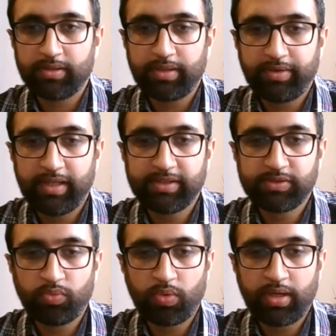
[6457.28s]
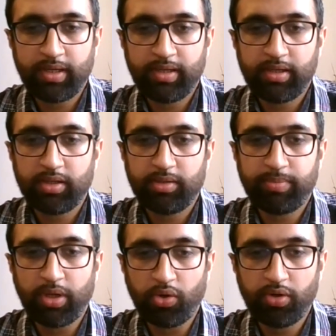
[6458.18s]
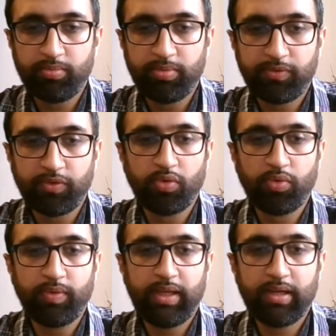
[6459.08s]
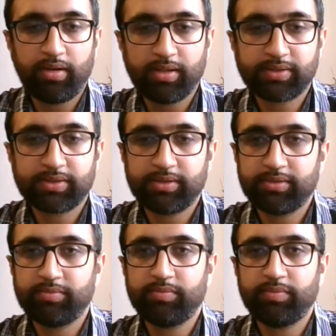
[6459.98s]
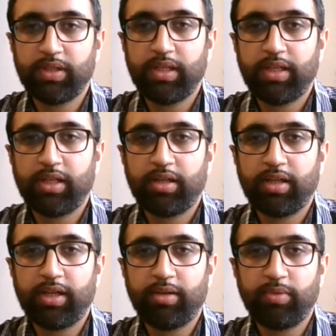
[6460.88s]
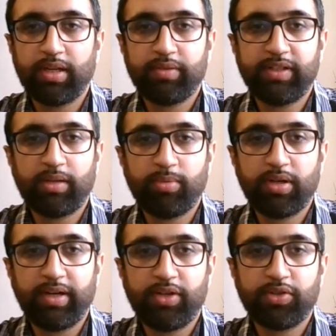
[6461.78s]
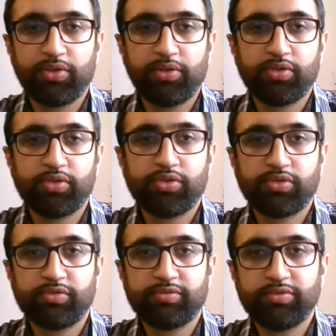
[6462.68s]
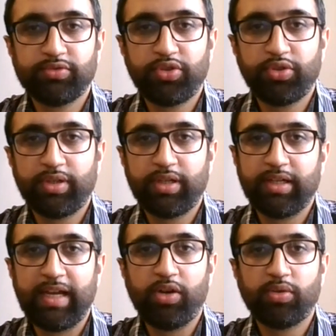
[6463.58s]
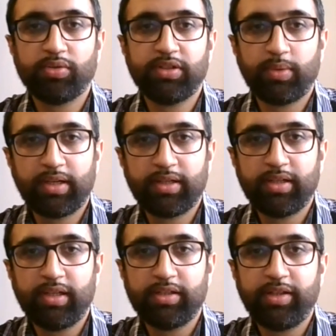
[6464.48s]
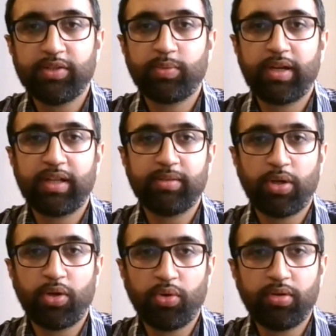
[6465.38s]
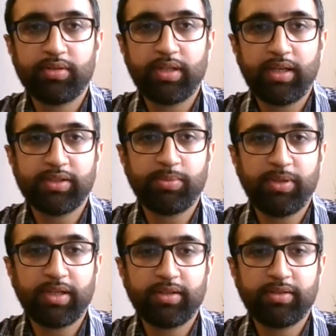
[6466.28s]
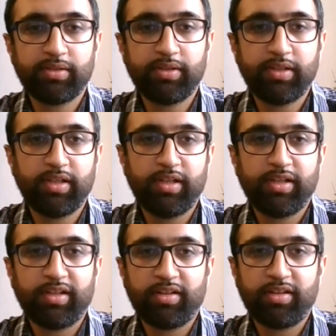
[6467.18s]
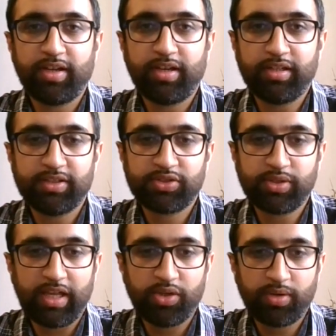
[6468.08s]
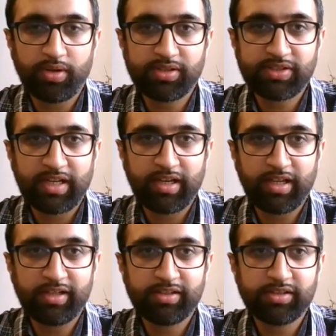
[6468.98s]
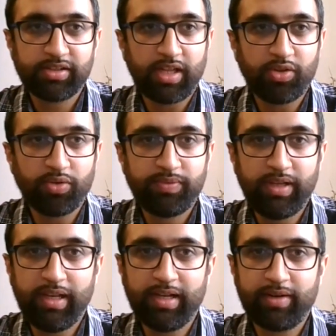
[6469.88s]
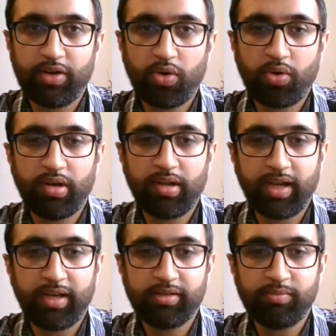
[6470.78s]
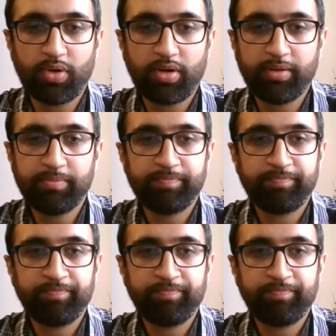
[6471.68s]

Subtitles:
There is one poll before we ask Fidal Bukhari to end on the dua. There's one other poll that needs to be done, just to get your understanding and your feeling around online Muharram.